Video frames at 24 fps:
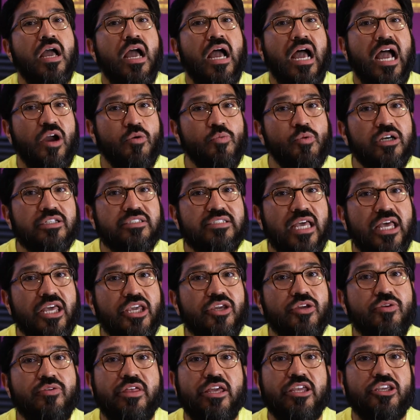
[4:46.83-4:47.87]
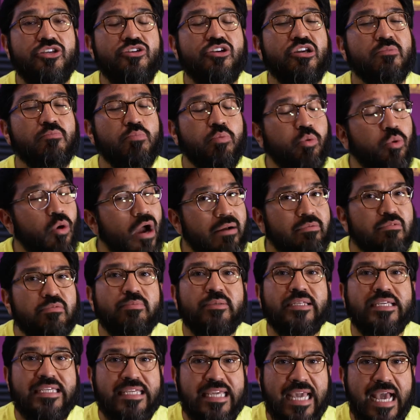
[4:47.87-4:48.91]
I will tell you that you can
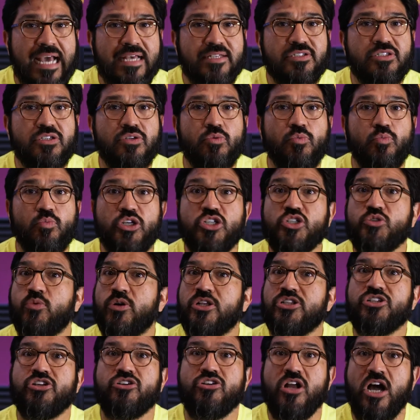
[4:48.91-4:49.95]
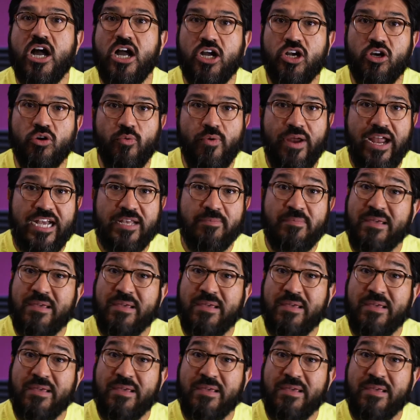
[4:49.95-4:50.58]
probably guess which ones are not correct.